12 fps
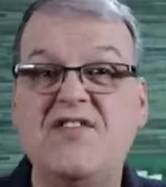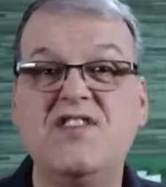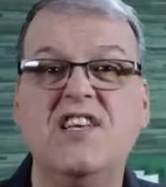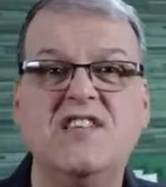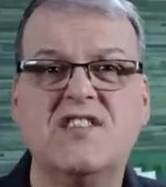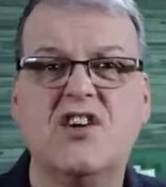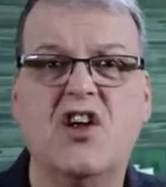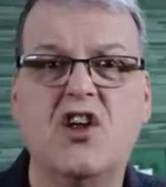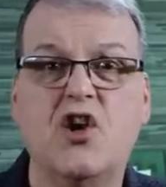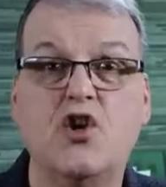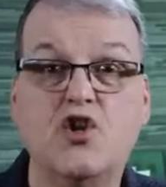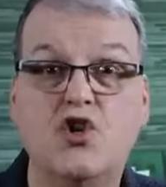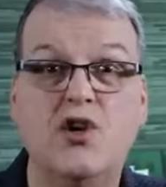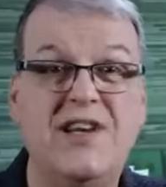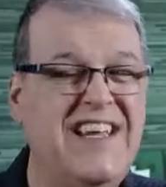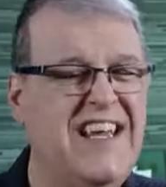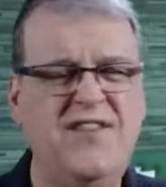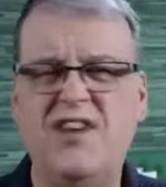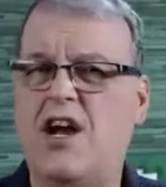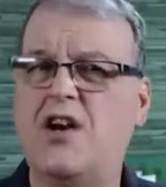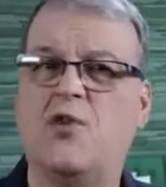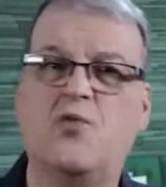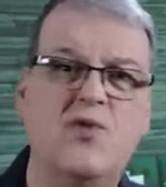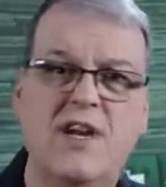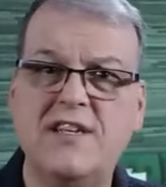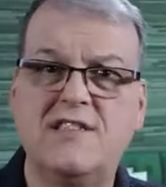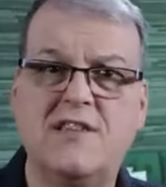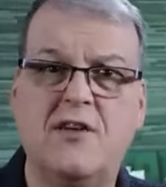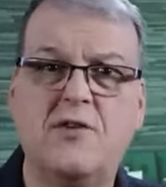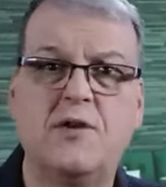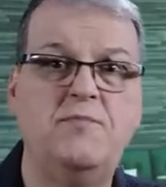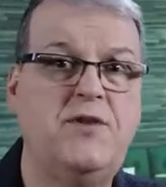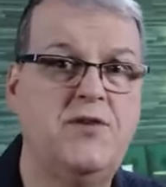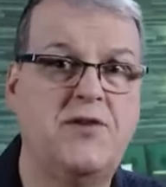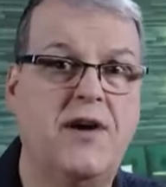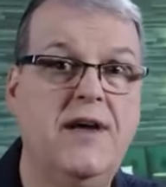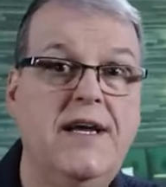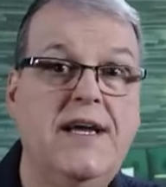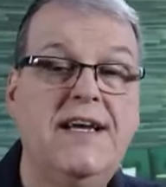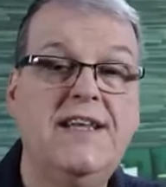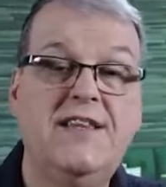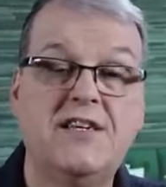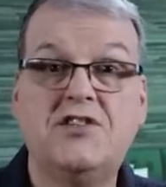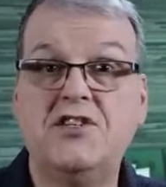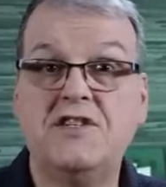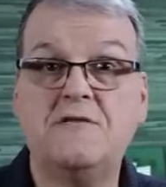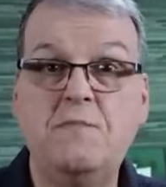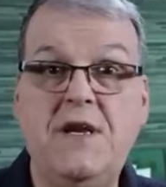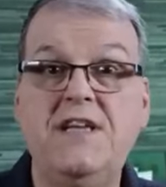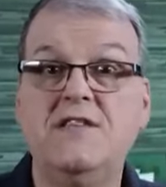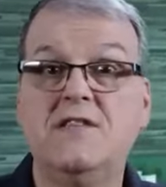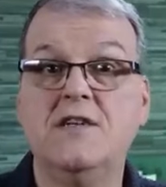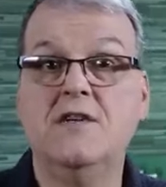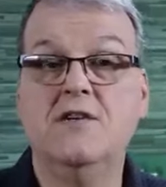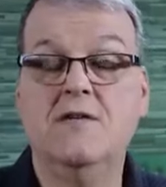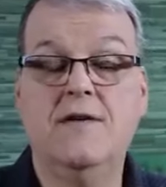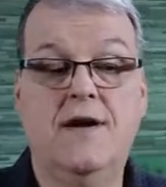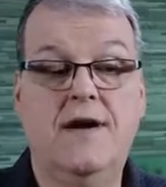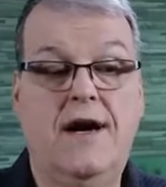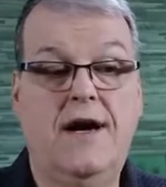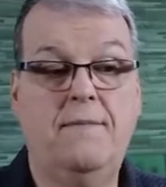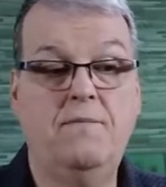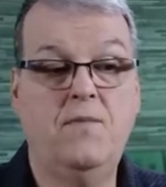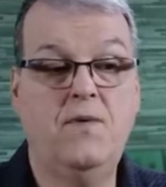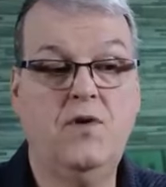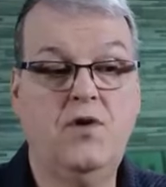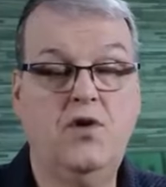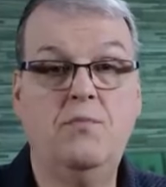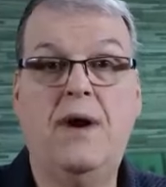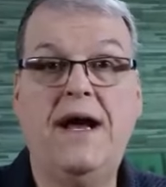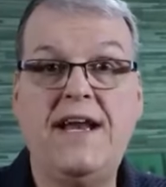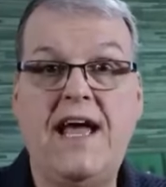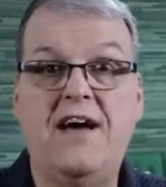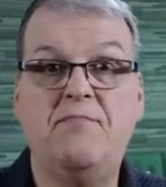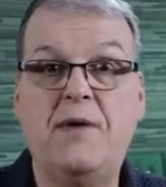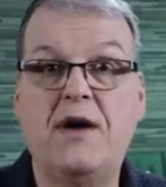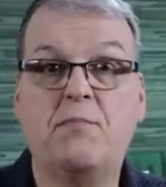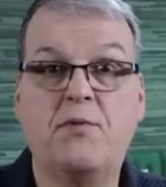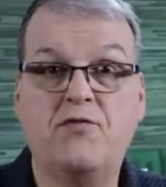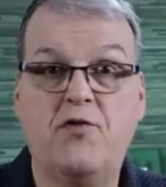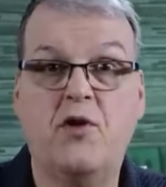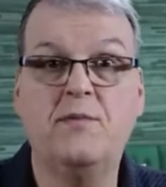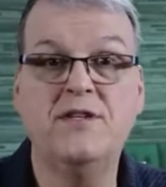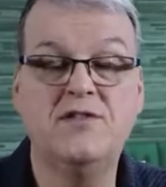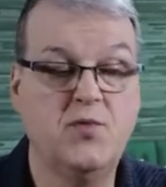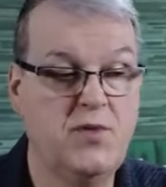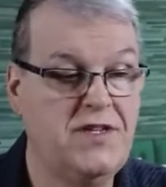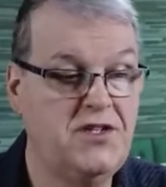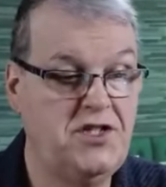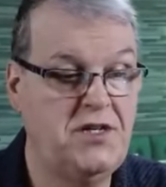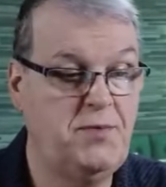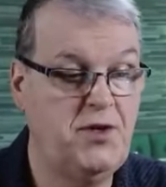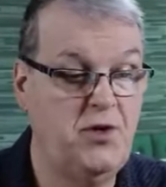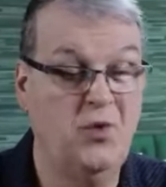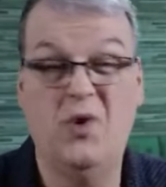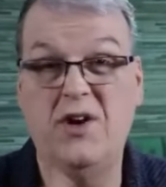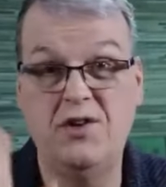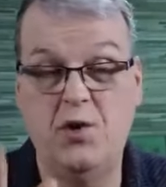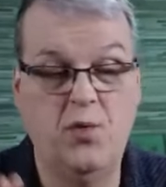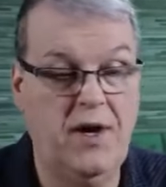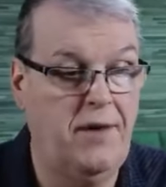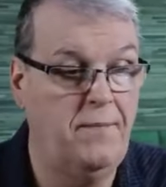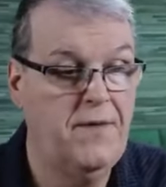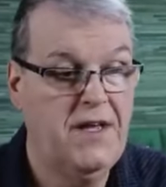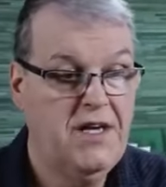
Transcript: Everything's going to look good, even on a really slow computer. This just means you might have better performance with a GPU. Well, you will.